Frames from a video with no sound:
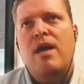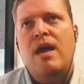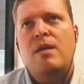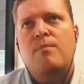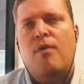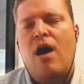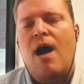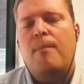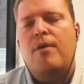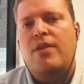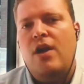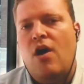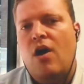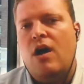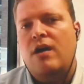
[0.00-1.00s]

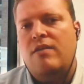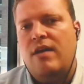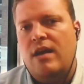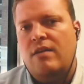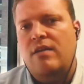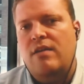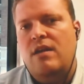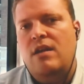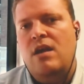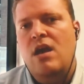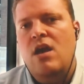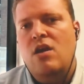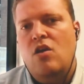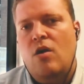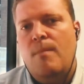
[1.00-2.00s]
improperly architected
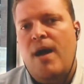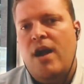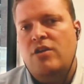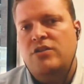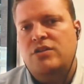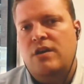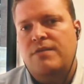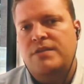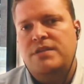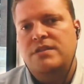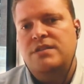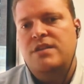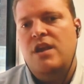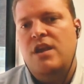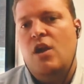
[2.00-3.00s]
your
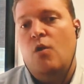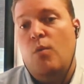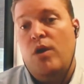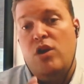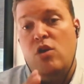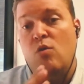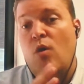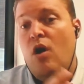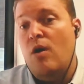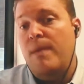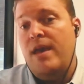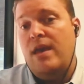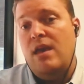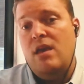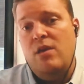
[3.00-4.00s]
microservices tier, where you are
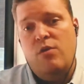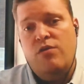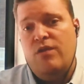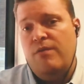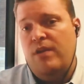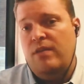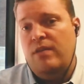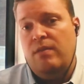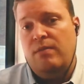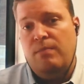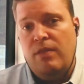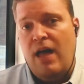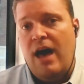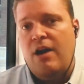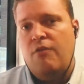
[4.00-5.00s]
making use of a
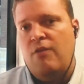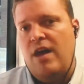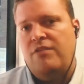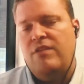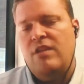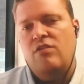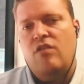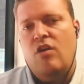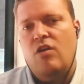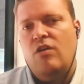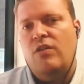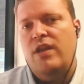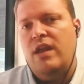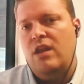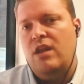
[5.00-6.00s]
lot of REST
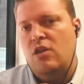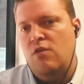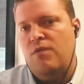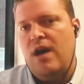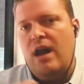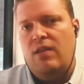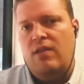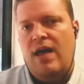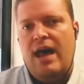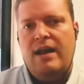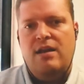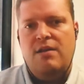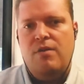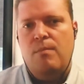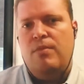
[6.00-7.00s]
internally and you've got a lot
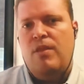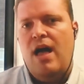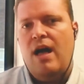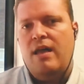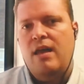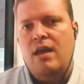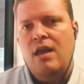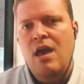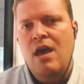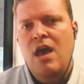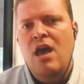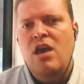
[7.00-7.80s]
of different blocking,